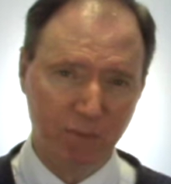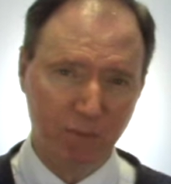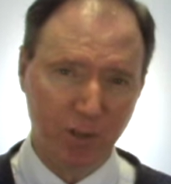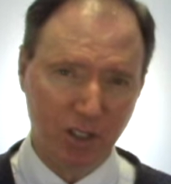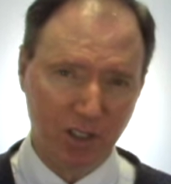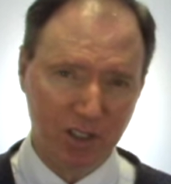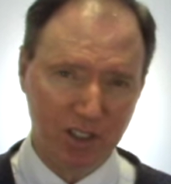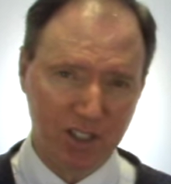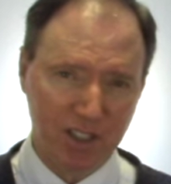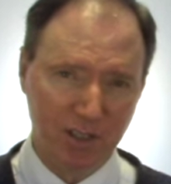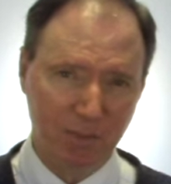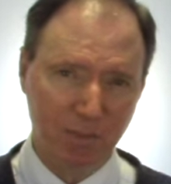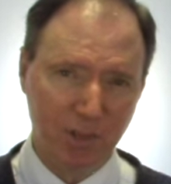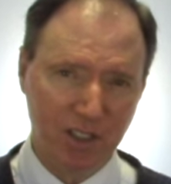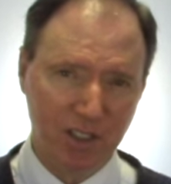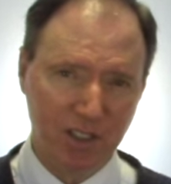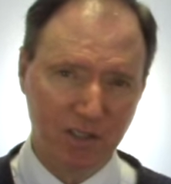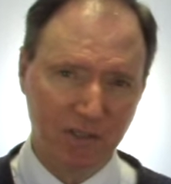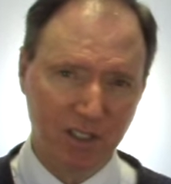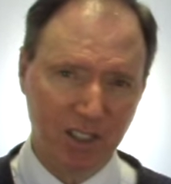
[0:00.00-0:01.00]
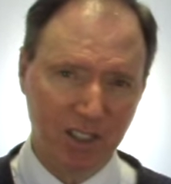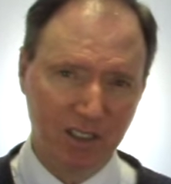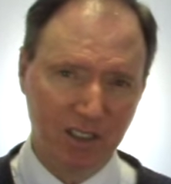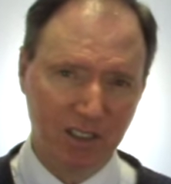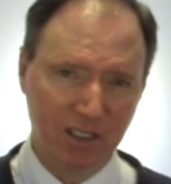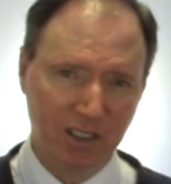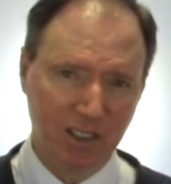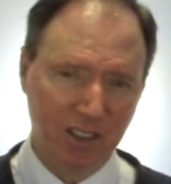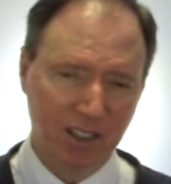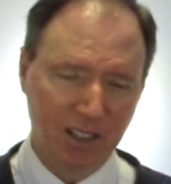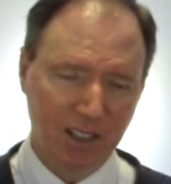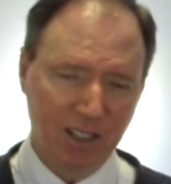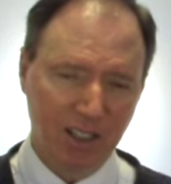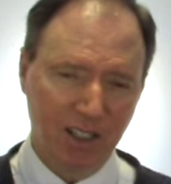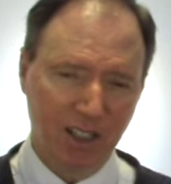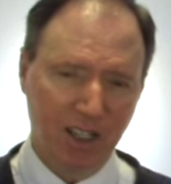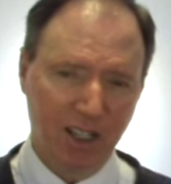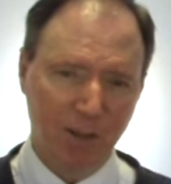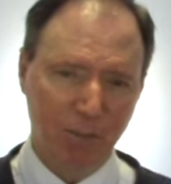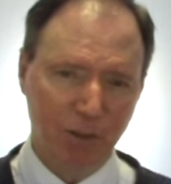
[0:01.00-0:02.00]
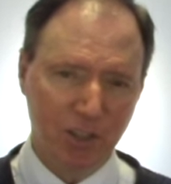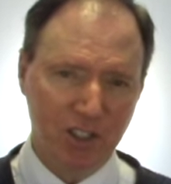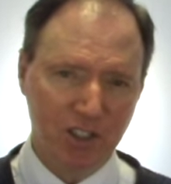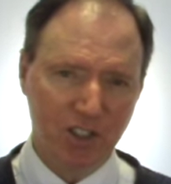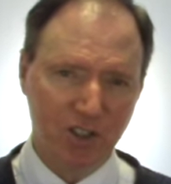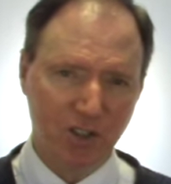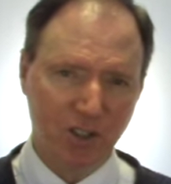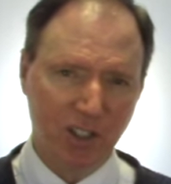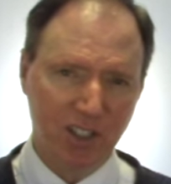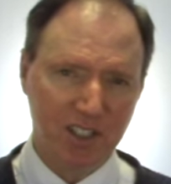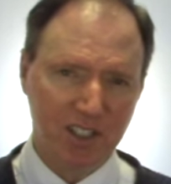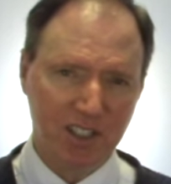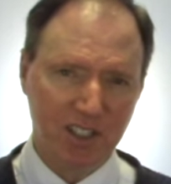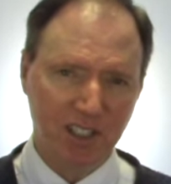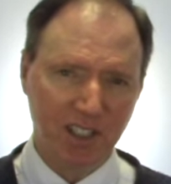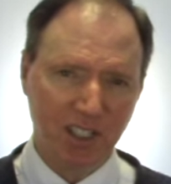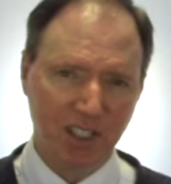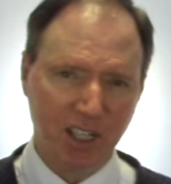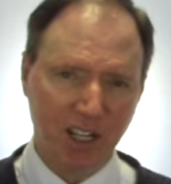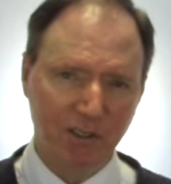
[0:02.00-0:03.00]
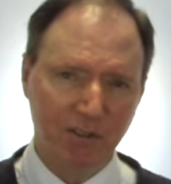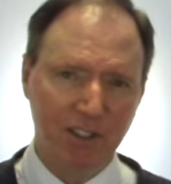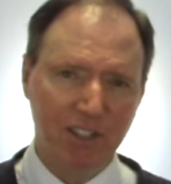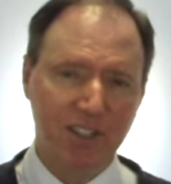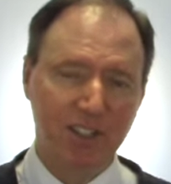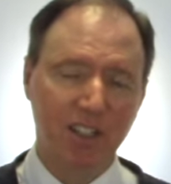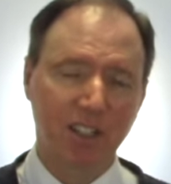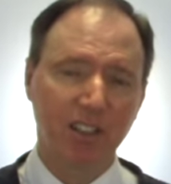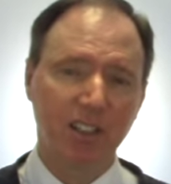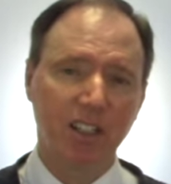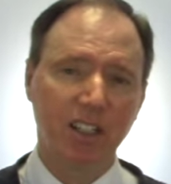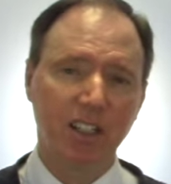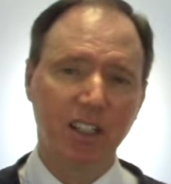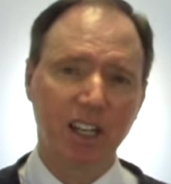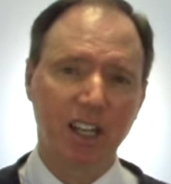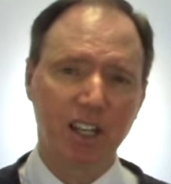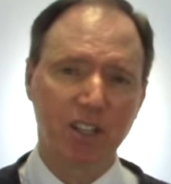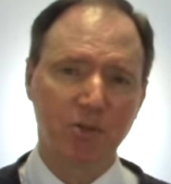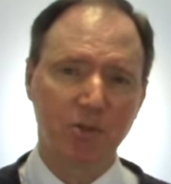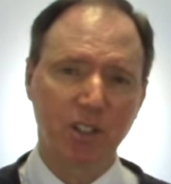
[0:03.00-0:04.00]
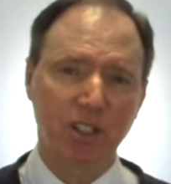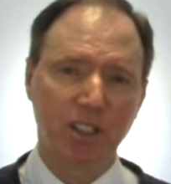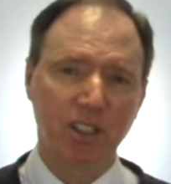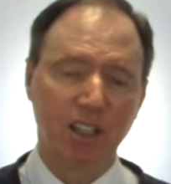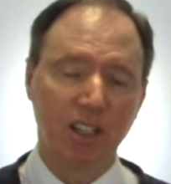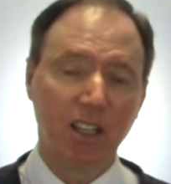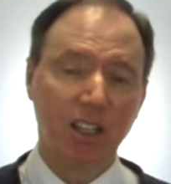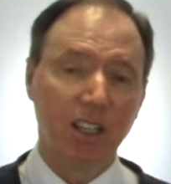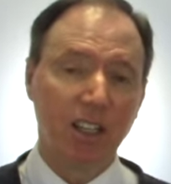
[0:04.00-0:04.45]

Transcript: Perkasie, Pennsylvania. Uh, please join us every Sunday as we